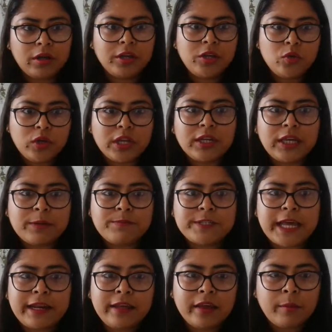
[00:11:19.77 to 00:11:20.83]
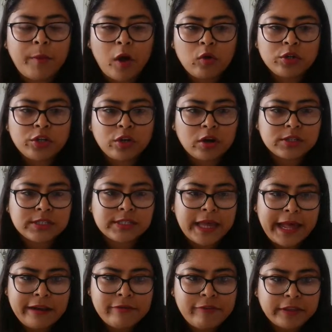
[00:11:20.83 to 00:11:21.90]
you can keep telling about
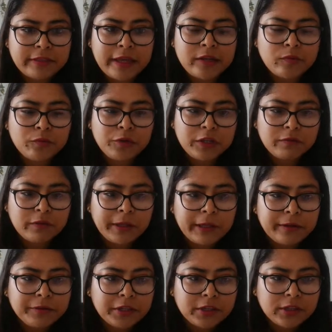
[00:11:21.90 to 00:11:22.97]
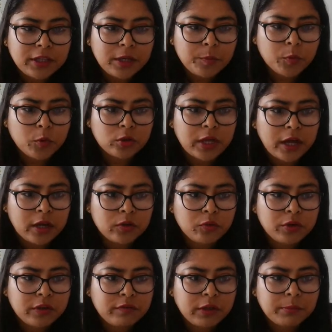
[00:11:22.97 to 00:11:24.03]
yourself, and then we will. Ritik Pradhan.
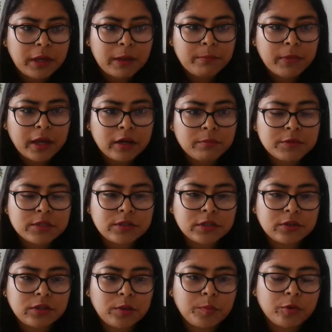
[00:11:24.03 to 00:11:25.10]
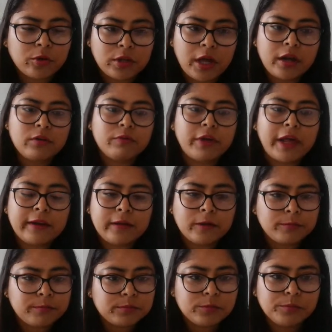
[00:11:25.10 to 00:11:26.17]
Good evening, ma'am. My name is Ritik Pradhan.
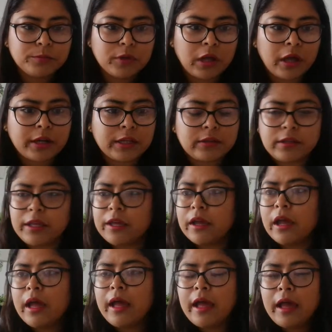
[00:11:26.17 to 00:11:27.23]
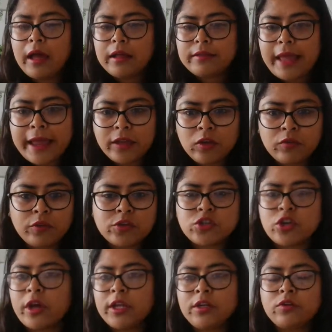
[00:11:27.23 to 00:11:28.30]
Welcome, Ritik. Thank you for
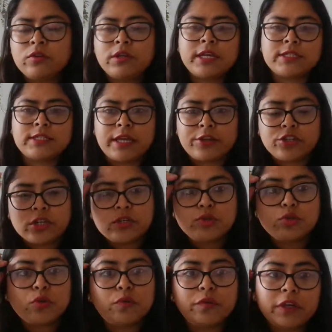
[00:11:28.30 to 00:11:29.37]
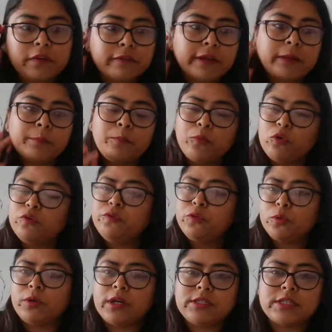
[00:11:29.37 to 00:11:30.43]
joining today's session. So we will move
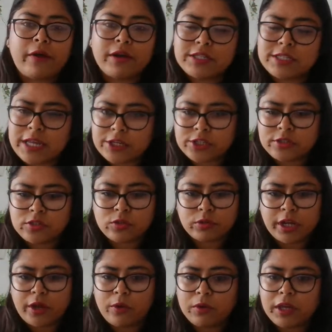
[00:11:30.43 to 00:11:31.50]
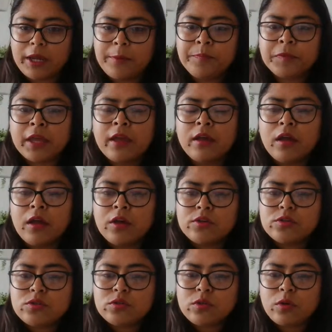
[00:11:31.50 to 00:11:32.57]
towards our session today. Okay.
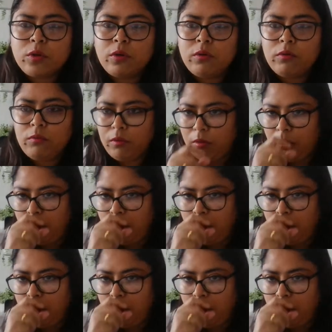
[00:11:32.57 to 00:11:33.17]
So